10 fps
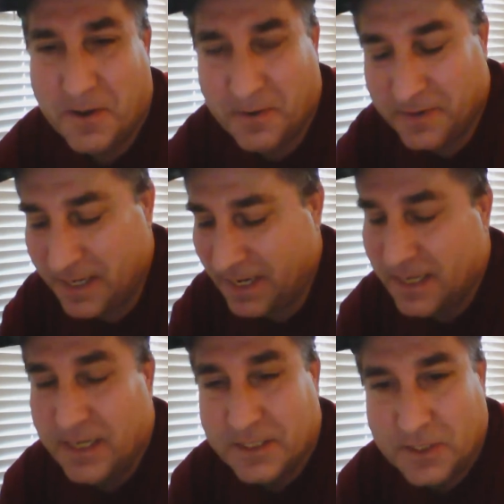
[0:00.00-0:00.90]
Okay,
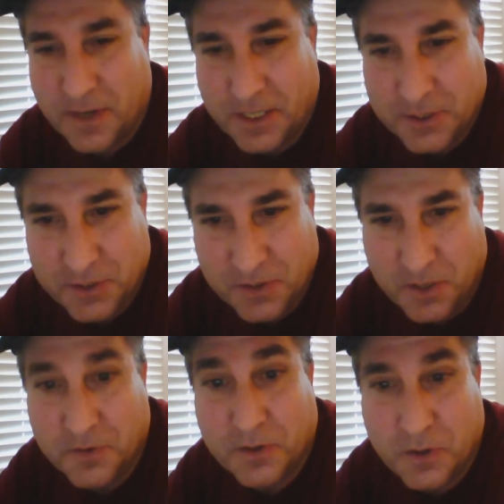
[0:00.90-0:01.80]
so as you
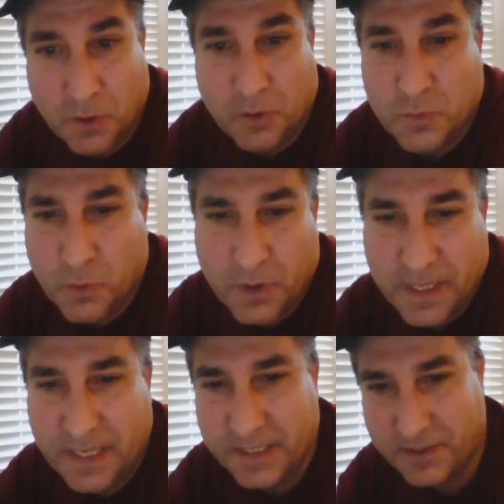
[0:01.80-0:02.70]
know, the Cold War
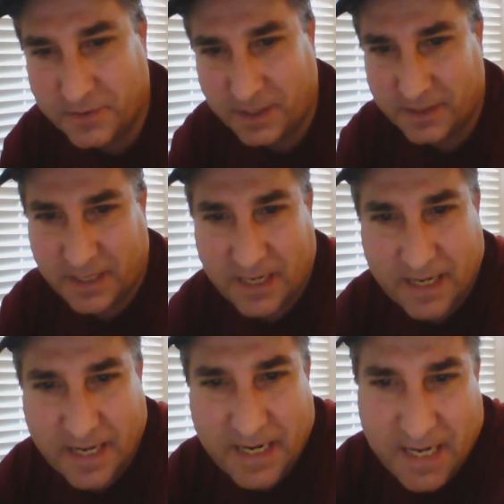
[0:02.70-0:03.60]
ended around
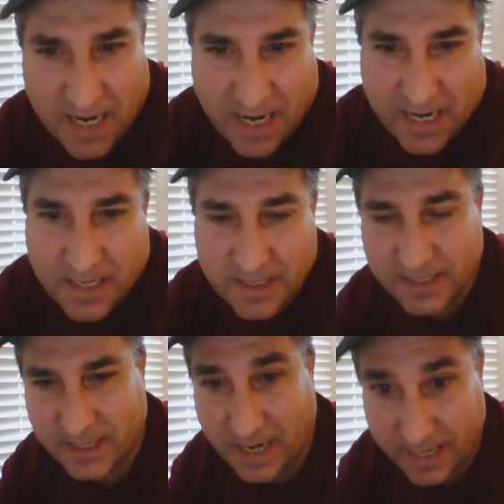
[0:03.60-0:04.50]
89,
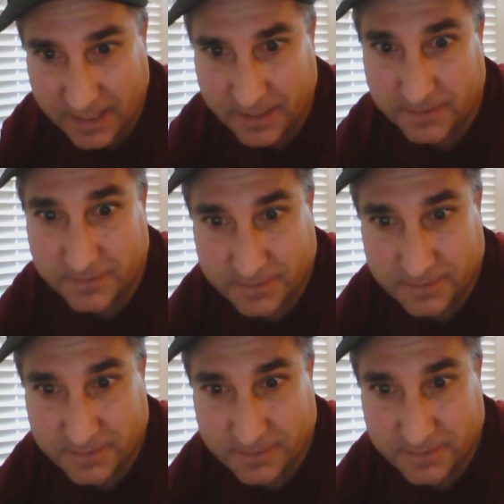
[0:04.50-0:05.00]
90.